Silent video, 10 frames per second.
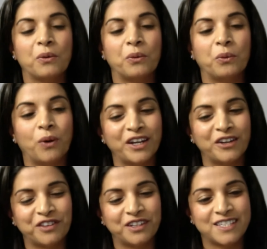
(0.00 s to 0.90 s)
one of
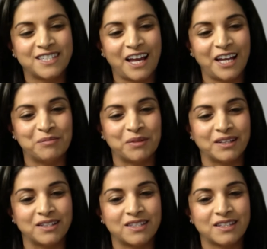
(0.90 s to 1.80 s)
the
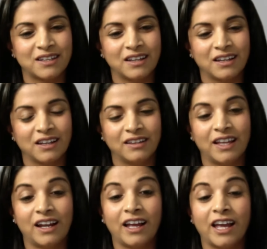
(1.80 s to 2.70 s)
assignments that
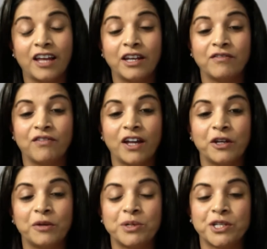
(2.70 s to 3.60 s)
I had
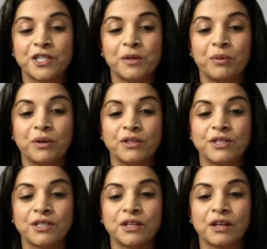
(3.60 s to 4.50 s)
invited
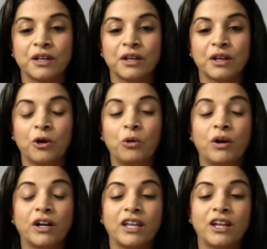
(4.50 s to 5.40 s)
participants who were
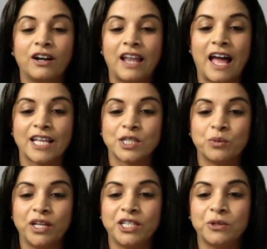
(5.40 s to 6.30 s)
here last
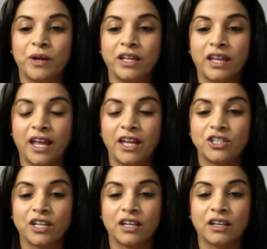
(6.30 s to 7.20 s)
week to engage
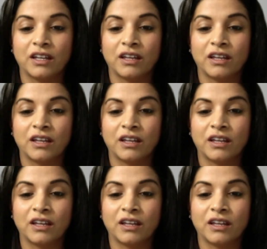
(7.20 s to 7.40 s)
in,